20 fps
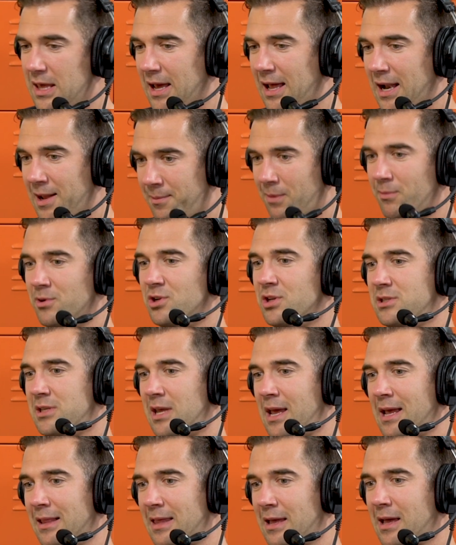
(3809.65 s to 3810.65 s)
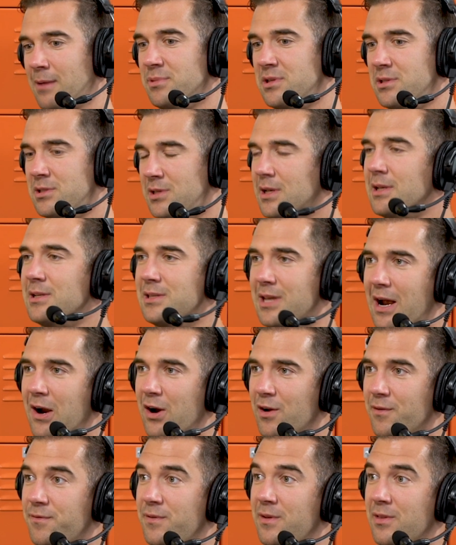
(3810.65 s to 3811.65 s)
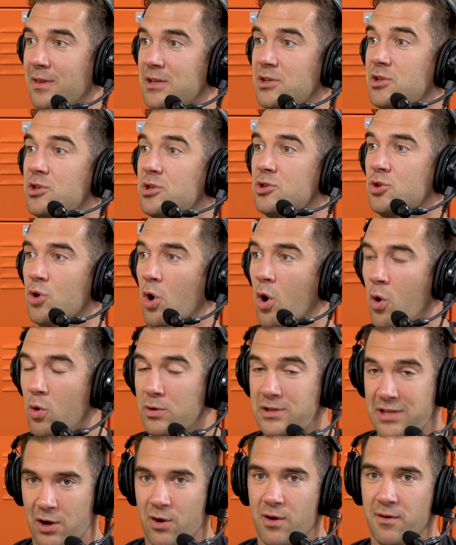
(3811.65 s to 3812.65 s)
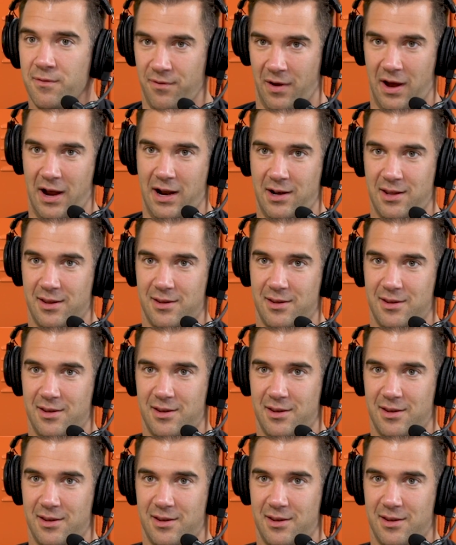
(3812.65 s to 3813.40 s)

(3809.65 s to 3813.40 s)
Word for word: And I remember just saying, like, I'm sick and tired of feeling so terrified